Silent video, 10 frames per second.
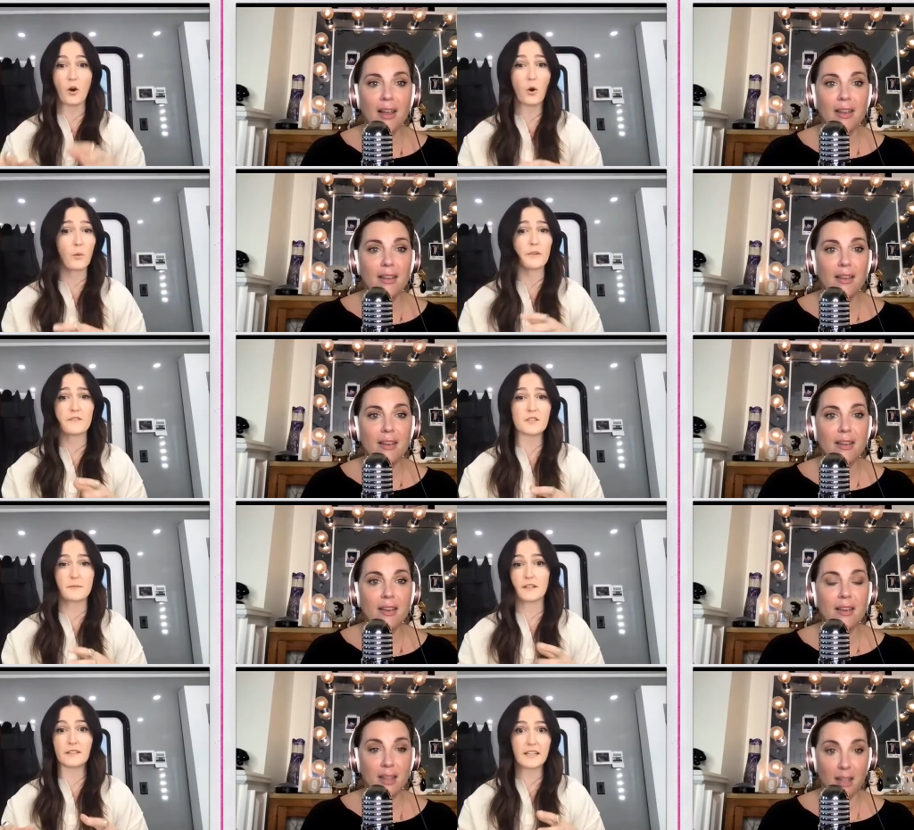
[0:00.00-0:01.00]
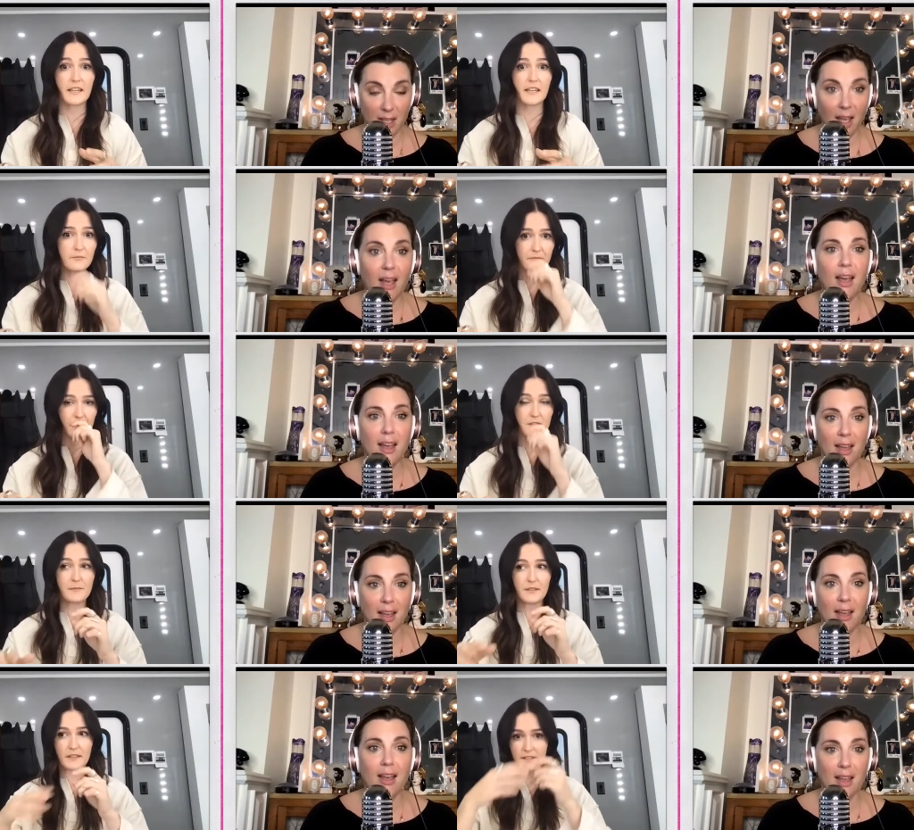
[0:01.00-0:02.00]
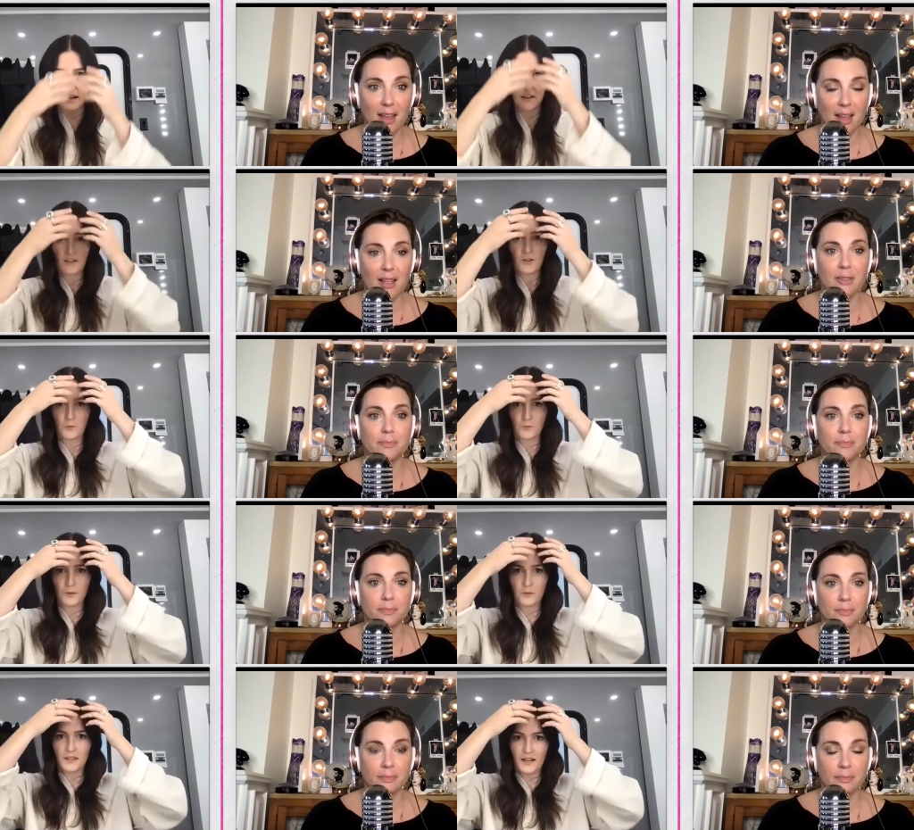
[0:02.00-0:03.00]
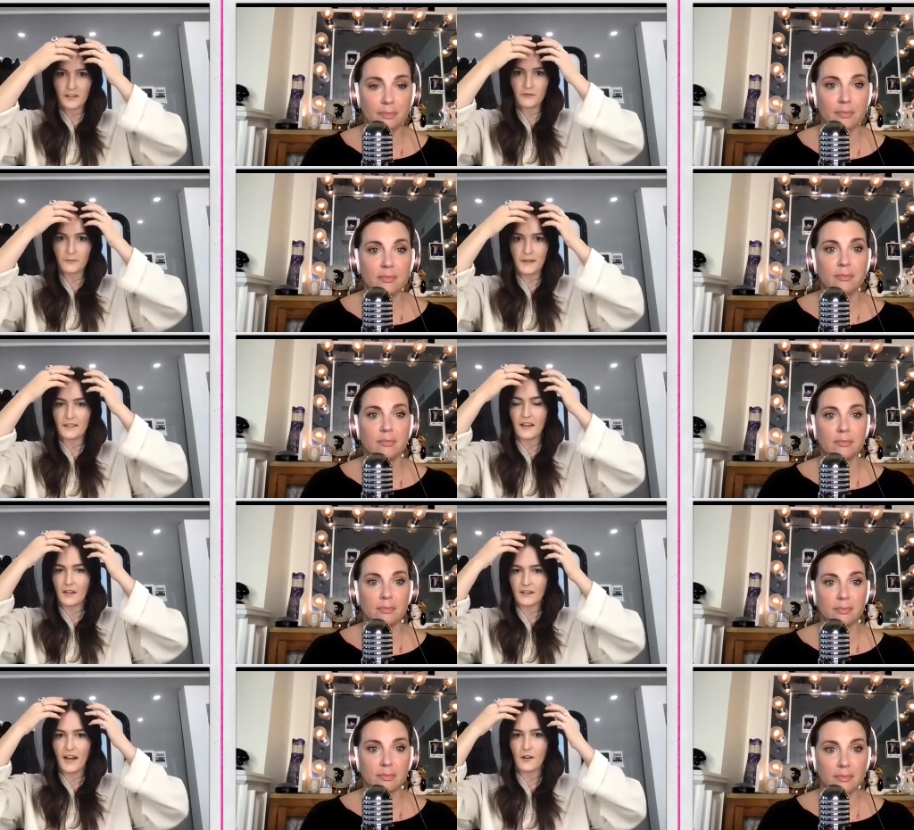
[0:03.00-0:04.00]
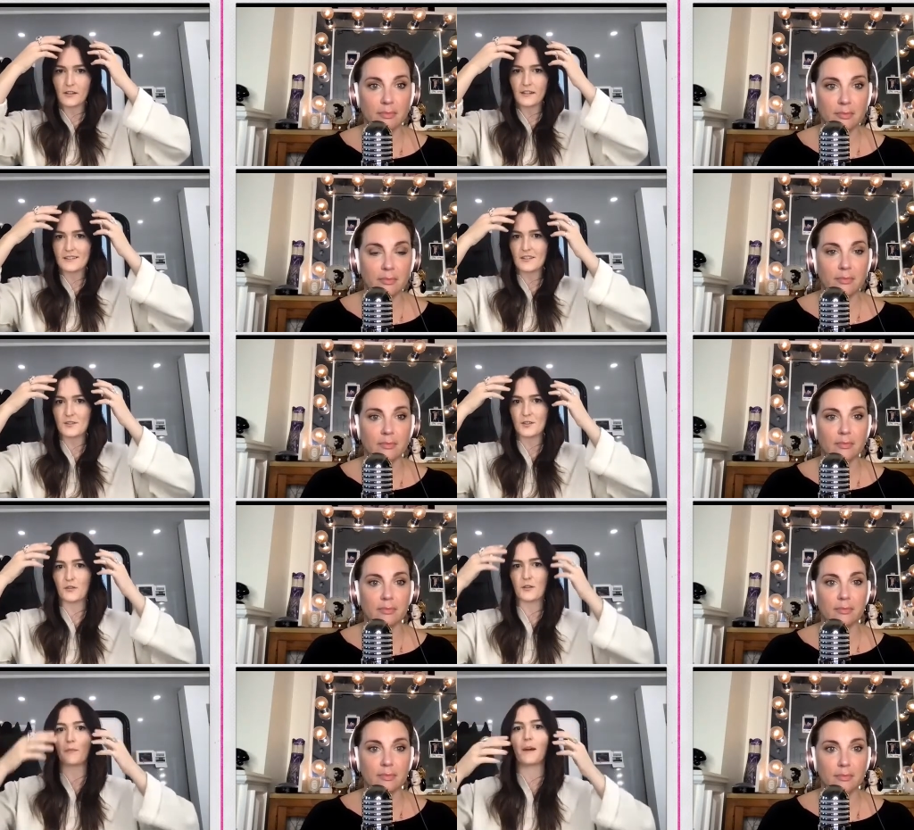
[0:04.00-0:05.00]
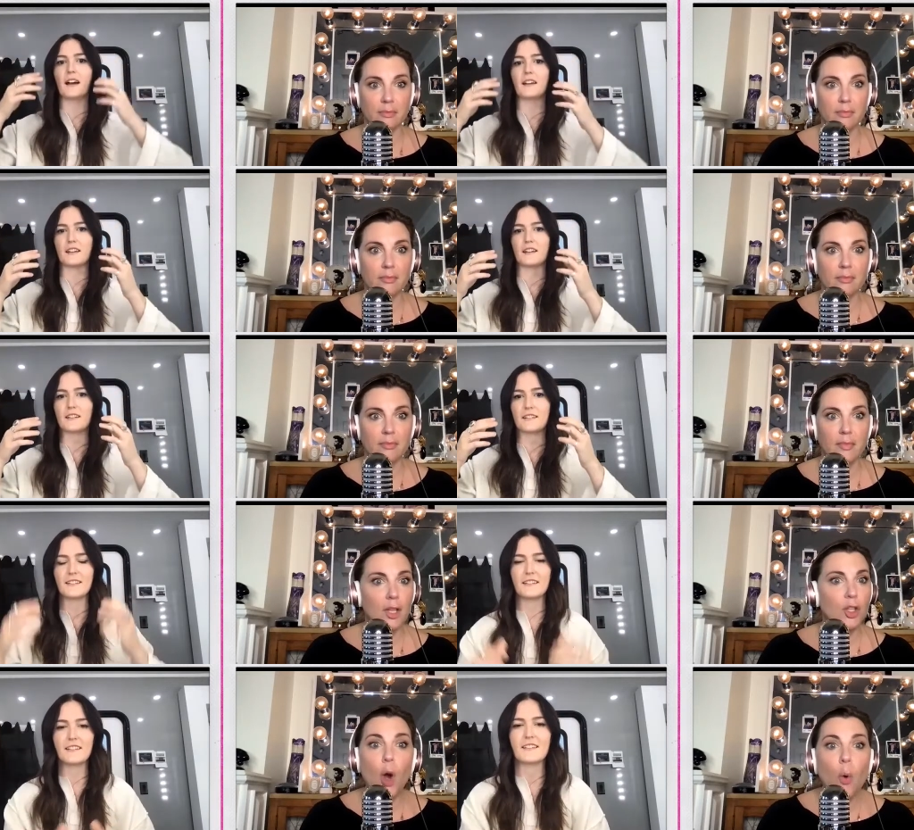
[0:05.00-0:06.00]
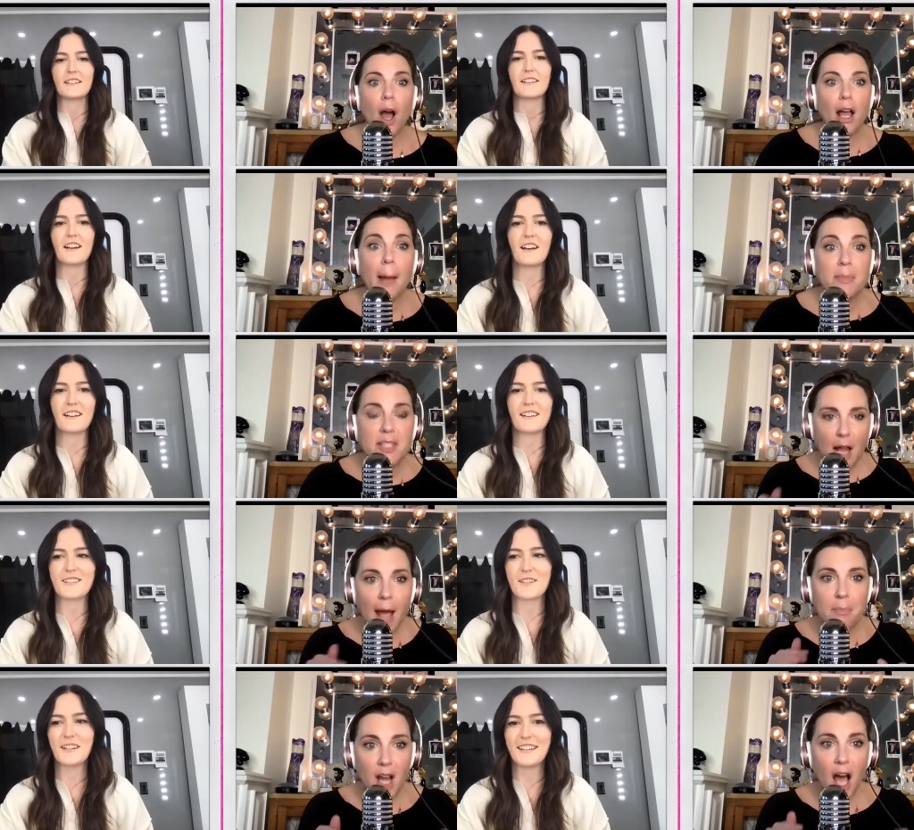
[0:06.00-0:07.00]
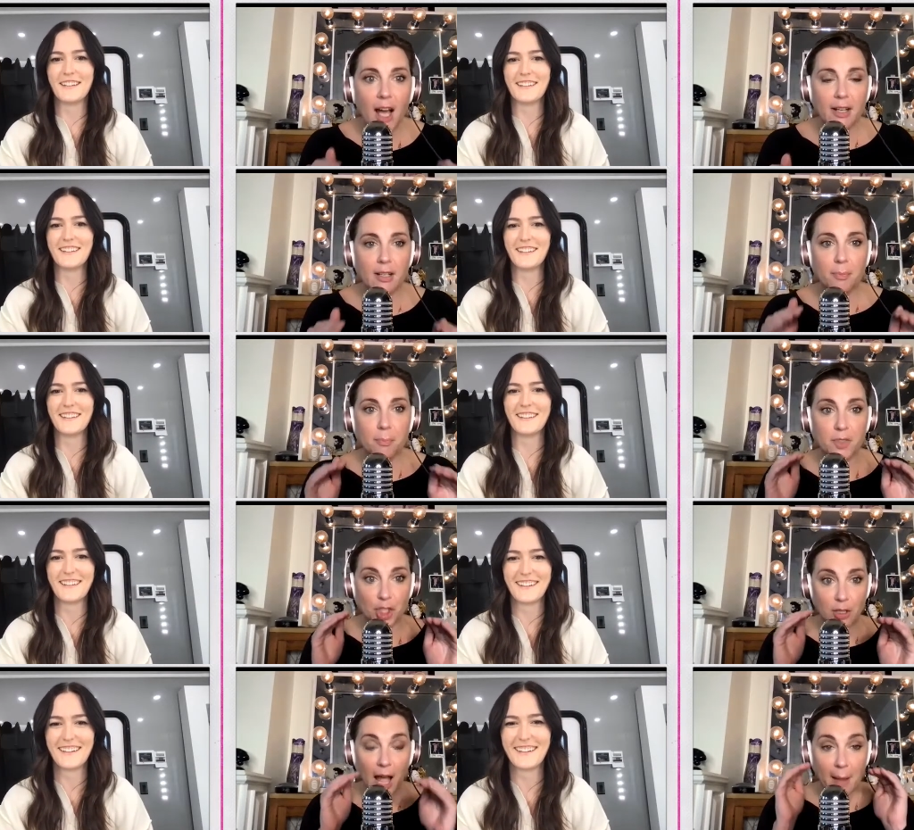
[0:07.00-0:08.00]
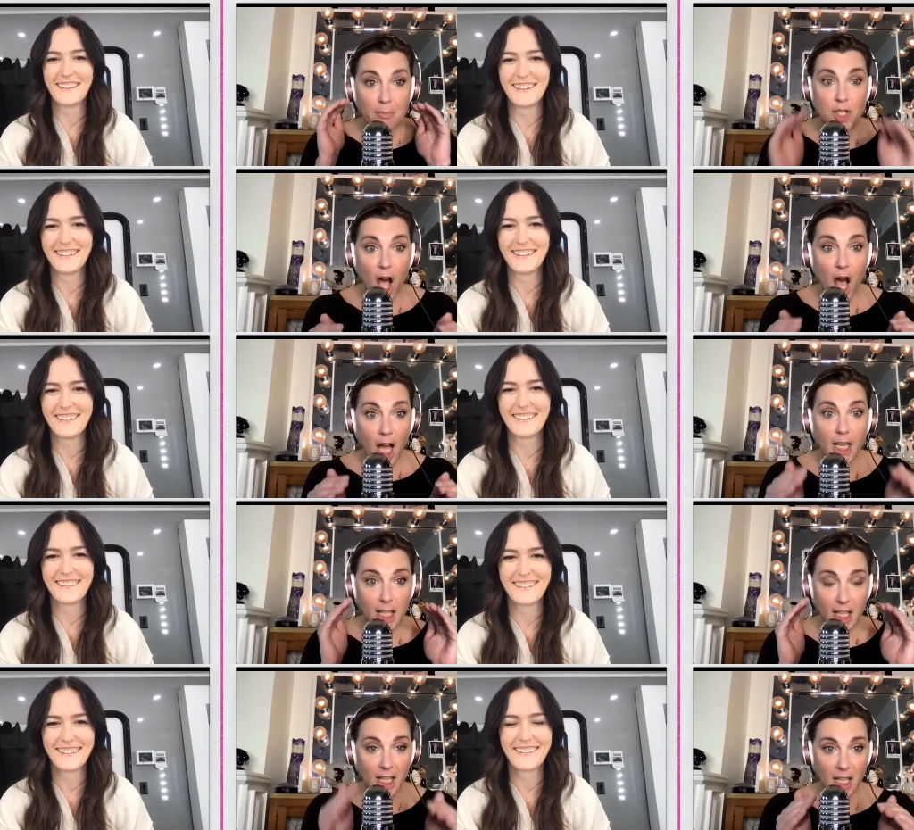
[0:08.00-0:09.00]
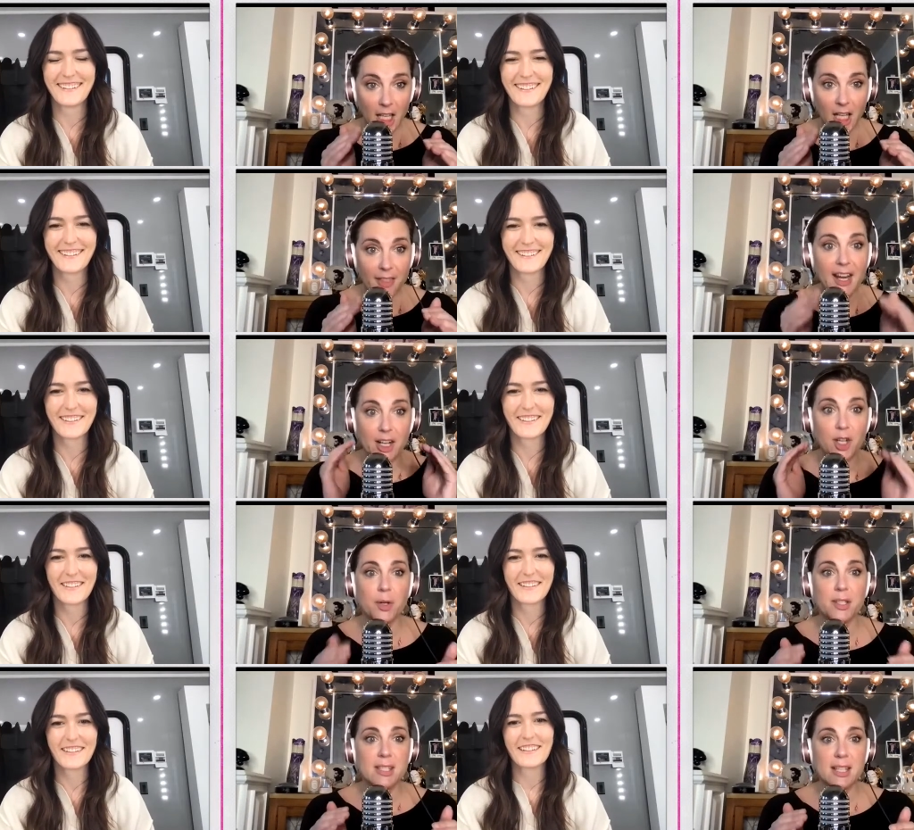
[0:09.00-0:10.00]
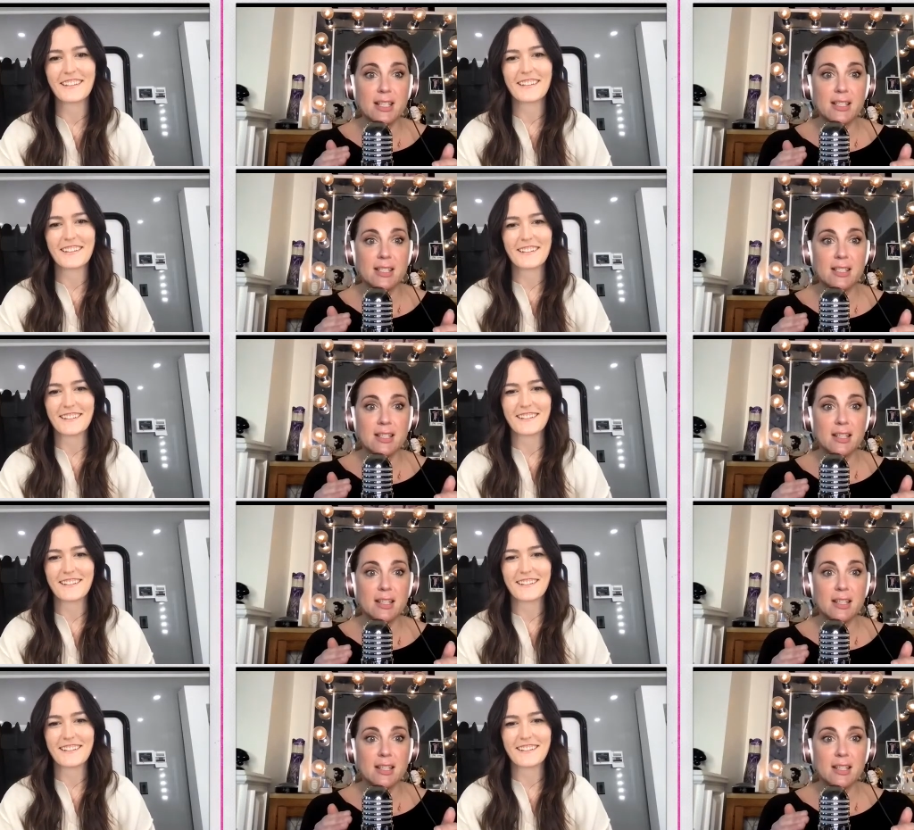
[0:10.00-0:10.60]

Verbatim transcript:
Speaker 1: home, and she's been cleaning yeah. or something like that, we would kind of make that cowlick start to creep back in.
Speaker 2: No, I'm uh, I'm not I'm not kidding that I noticed this.